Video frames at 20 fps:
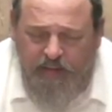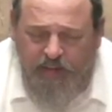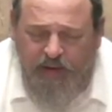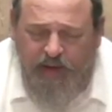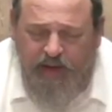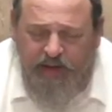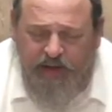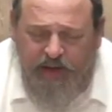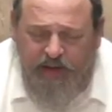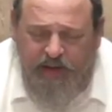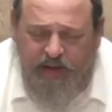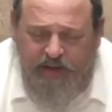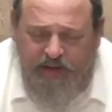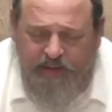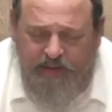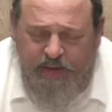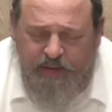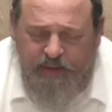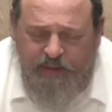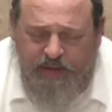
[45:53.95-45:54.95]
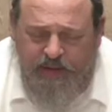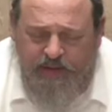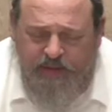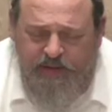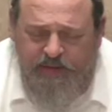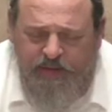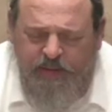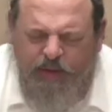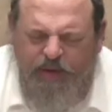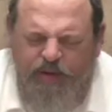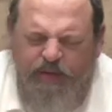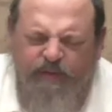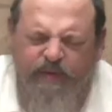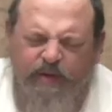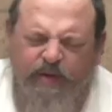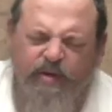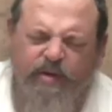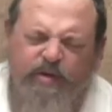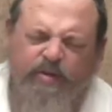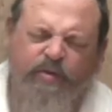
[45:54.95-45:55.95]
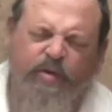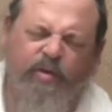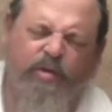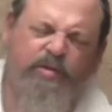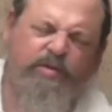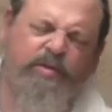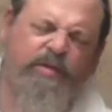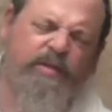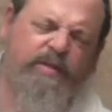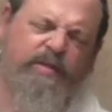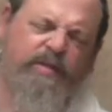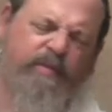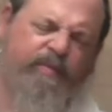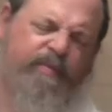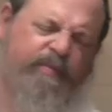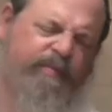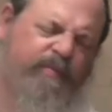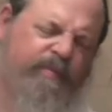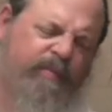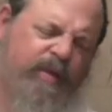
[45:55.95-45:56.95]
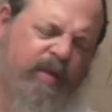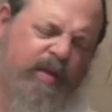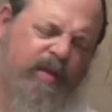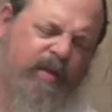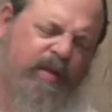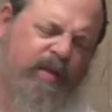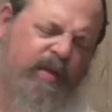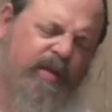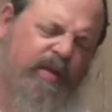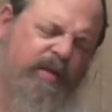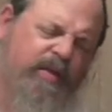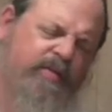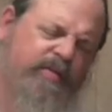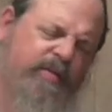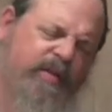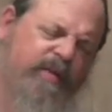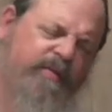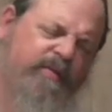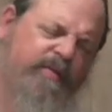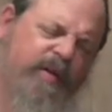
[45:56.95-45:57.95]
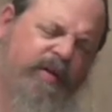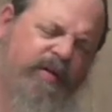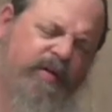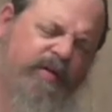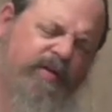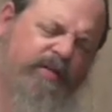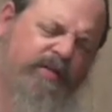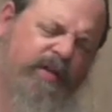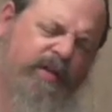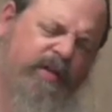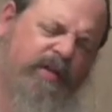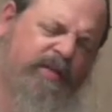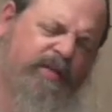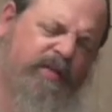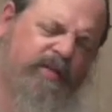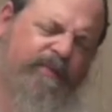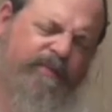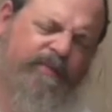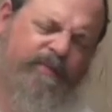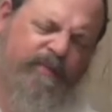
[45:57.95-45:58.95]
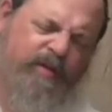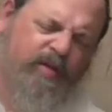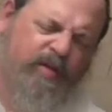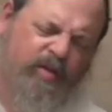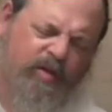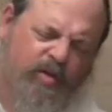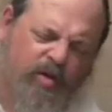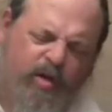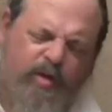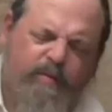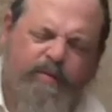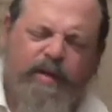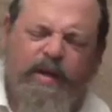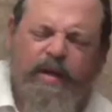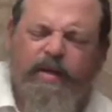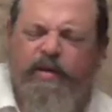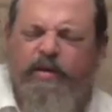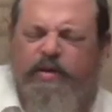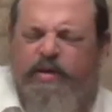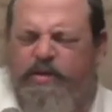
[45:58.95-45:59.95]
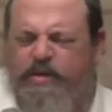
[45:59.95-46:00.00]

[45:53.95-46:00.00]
Right, I guess maybe this is part of their control system. So if they're using it to cook, meaning they're